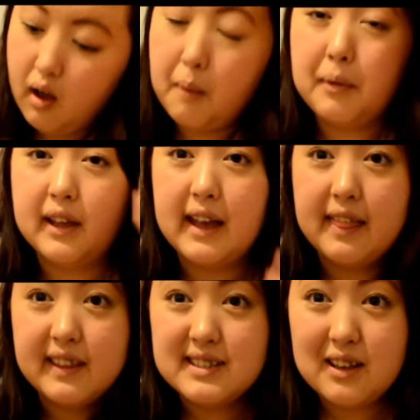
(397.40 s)
But yeah,
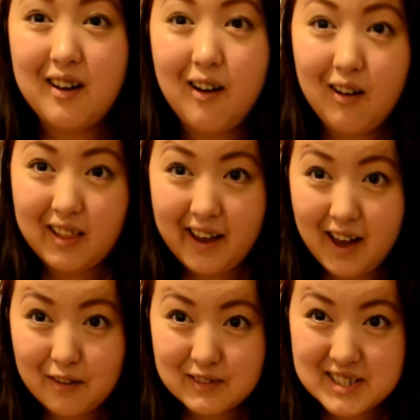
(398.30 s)
that's all I
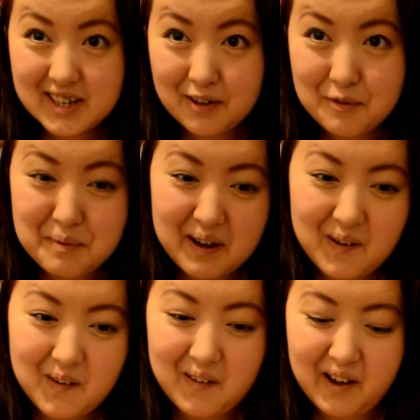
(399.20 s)
have for today for my
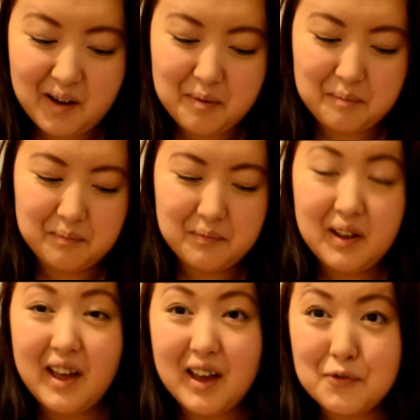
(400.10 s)
haul.
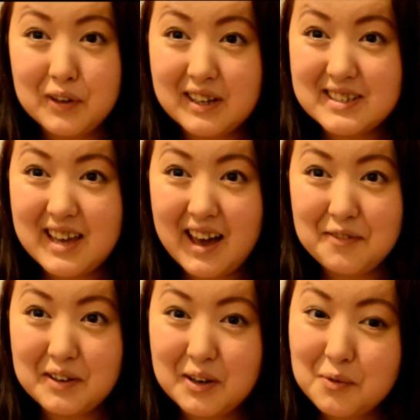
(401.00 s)
If you guys
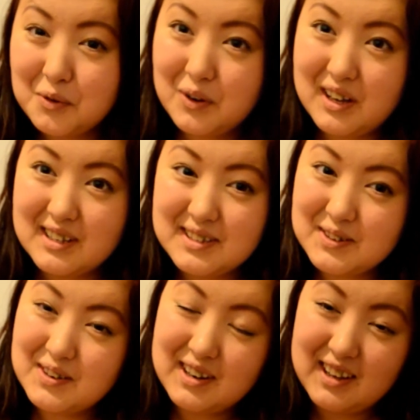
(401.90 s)
have any requests
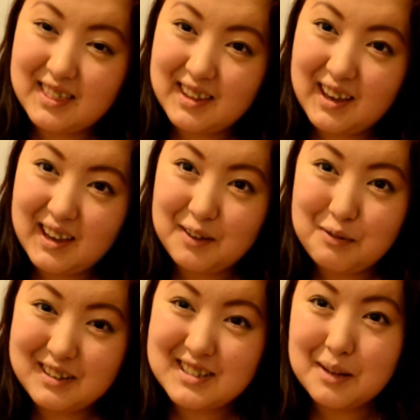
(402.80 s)
or anything,
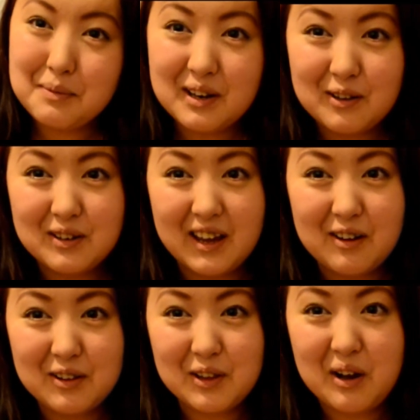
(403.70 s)
please let me know
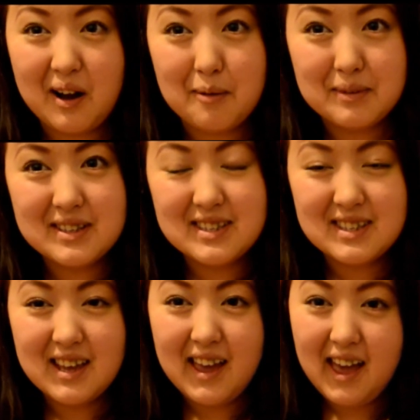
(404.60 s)
down in the comments.
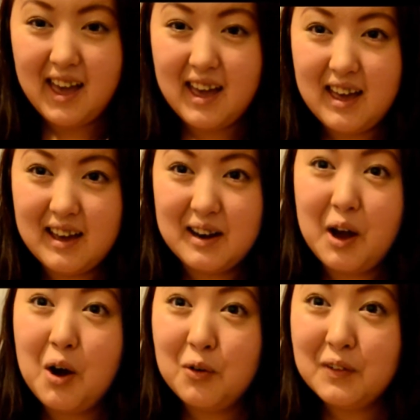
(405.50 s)
And
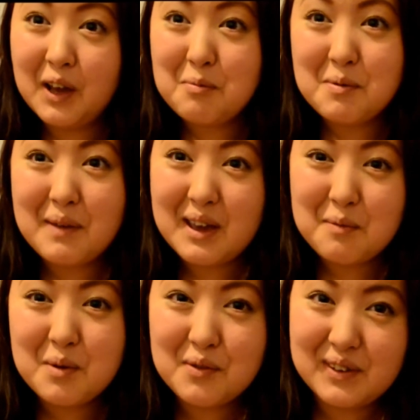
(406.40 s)
hopefully I'll be making
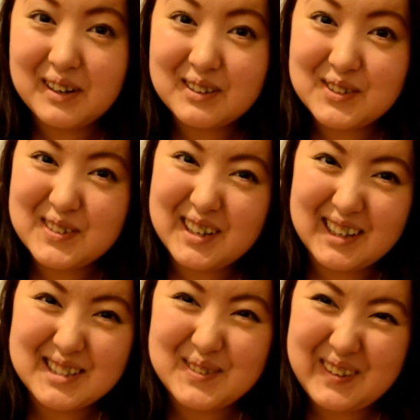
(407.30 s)
more videos for you
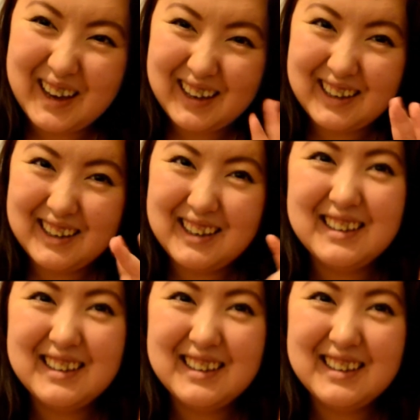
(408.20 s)
guys. Bye!